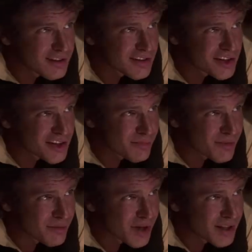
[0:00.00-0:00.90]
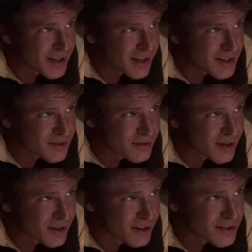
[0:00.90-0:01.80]
It's a ship that made the Kessel
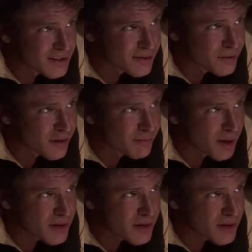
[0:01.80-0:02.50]
run in less than 12